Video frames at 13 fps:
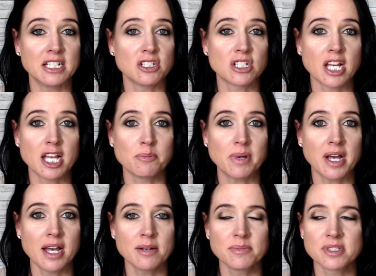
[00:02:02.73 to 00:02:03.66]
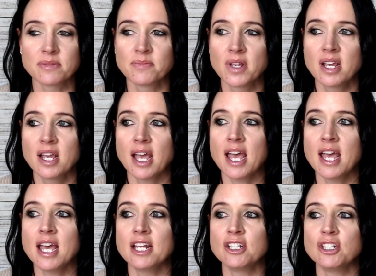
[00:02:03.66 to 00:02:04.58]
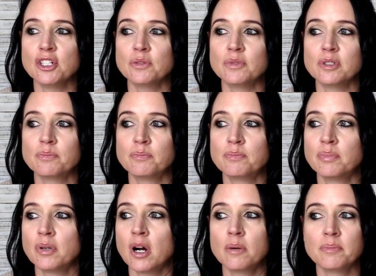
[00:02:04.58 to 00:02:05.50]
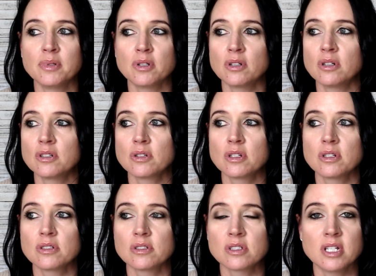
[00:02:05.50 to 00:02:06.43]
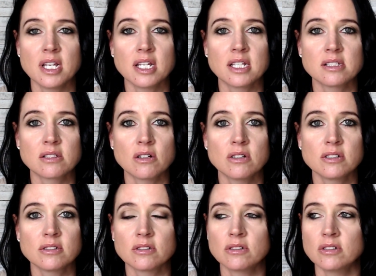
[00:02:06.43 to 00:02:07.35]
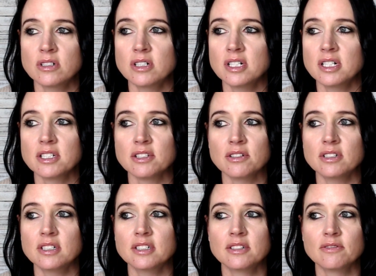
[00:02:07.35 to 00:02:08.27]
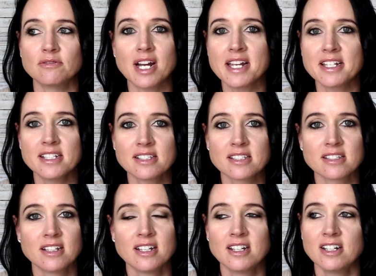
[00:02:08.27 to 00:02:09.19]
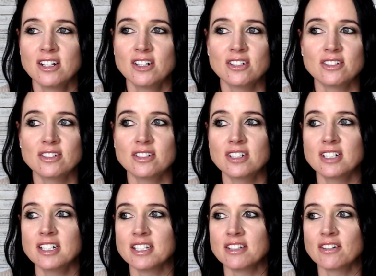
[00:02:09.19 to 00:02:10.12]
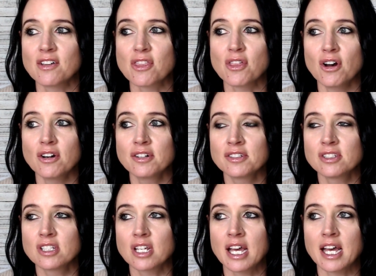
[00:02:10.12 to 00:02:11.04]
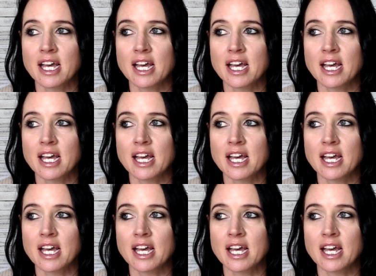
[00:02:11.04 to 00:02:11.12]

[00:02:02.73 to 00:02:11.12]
each day, perhaps, and you would pop your sneakers on or your runners or your thongs,